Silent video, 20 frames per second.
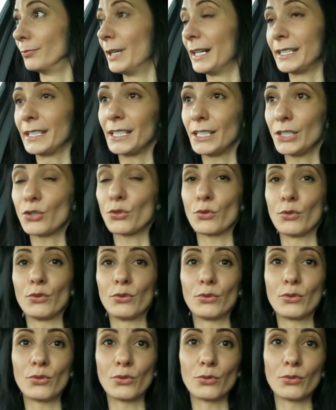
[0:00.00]
money to
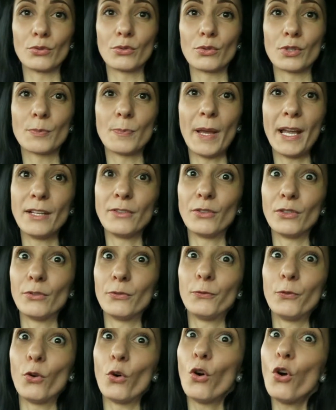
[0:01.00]
spend
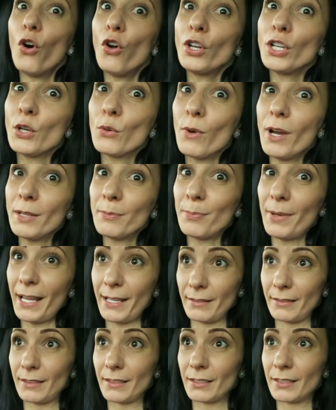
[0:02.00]
for only one
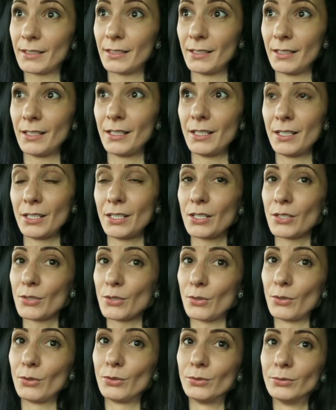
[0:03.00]
plant.
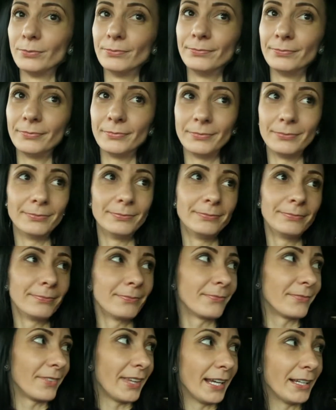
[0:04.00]
So
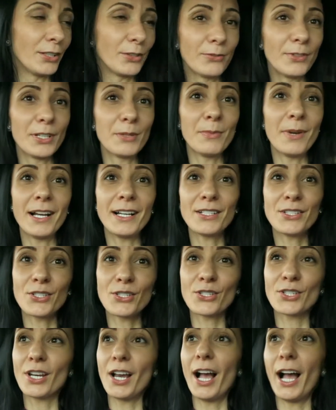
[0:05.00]
thank you very much.
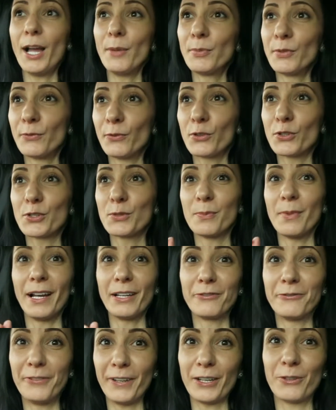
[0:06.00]
I prefer to
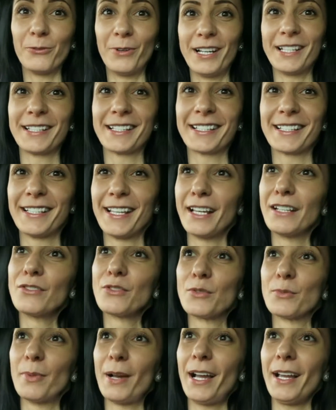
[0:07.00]
buy fake ones than
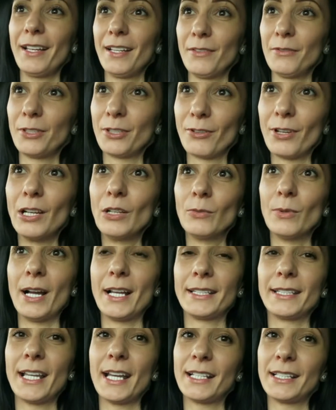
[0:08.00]
to buy a real
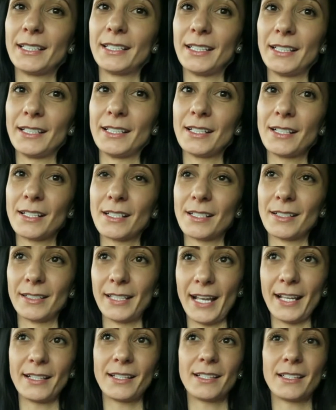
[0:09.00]
one that's
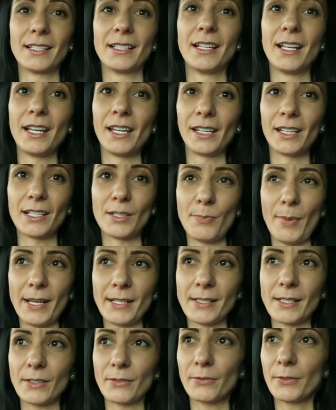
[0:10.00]
that
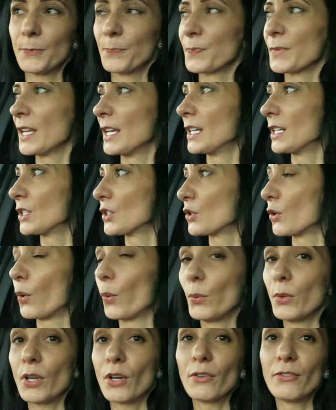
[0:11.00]
expensive.
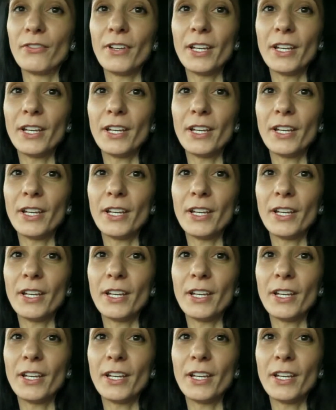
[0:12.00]
So we are